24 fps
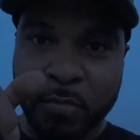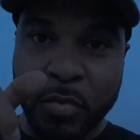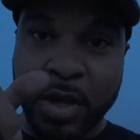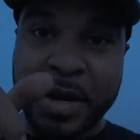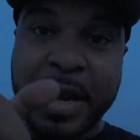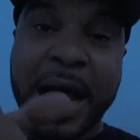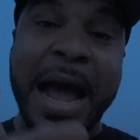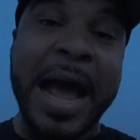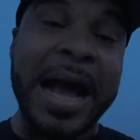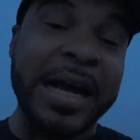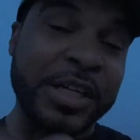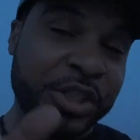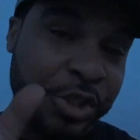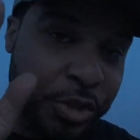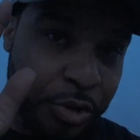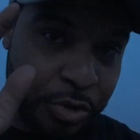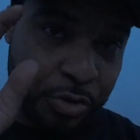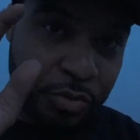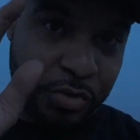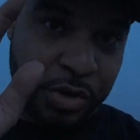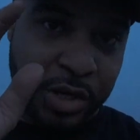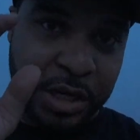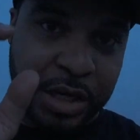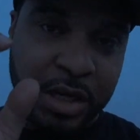and Action
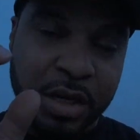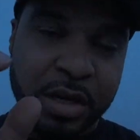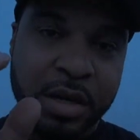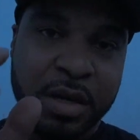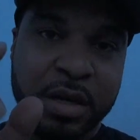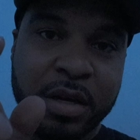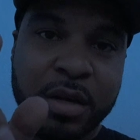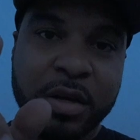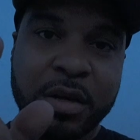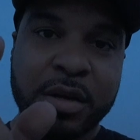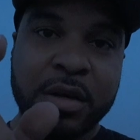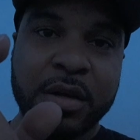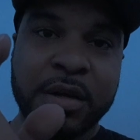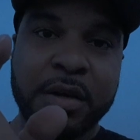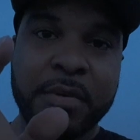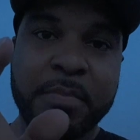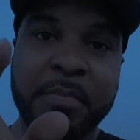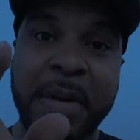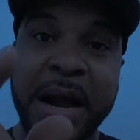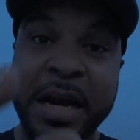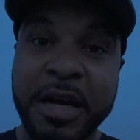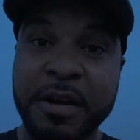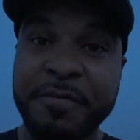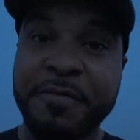3
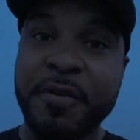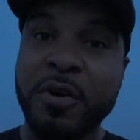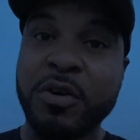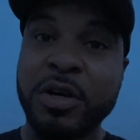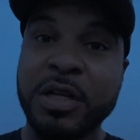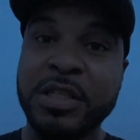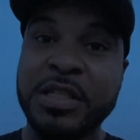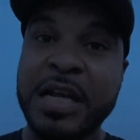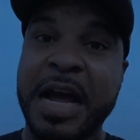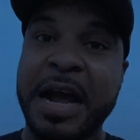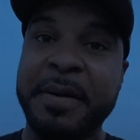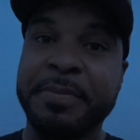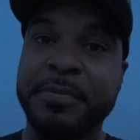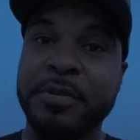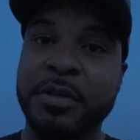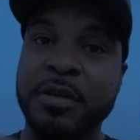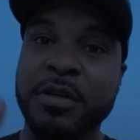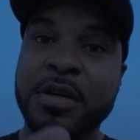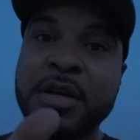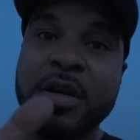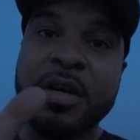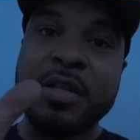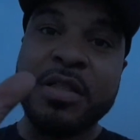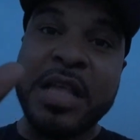microphone
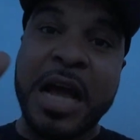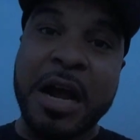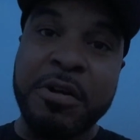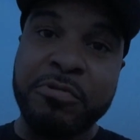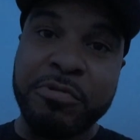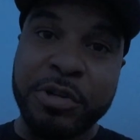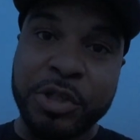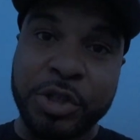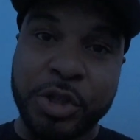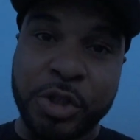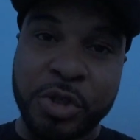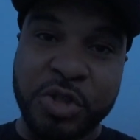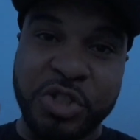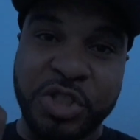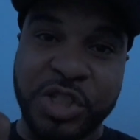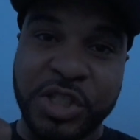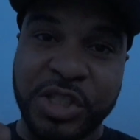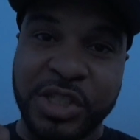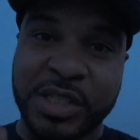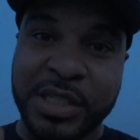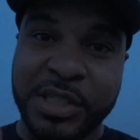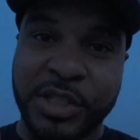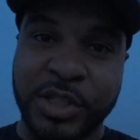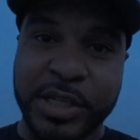adapter that
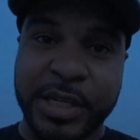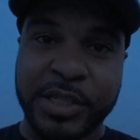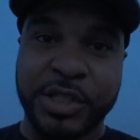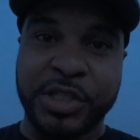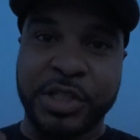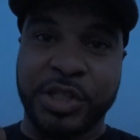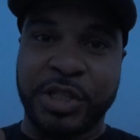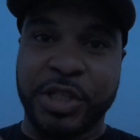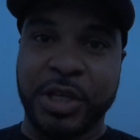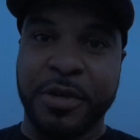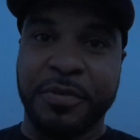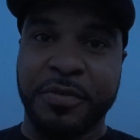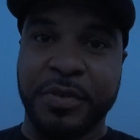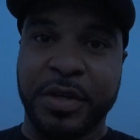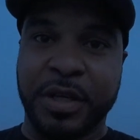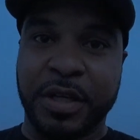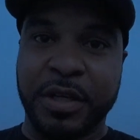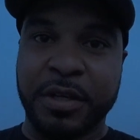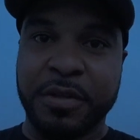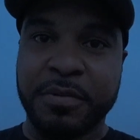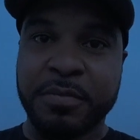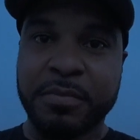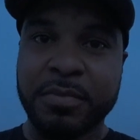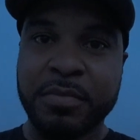reduces the sensitivity,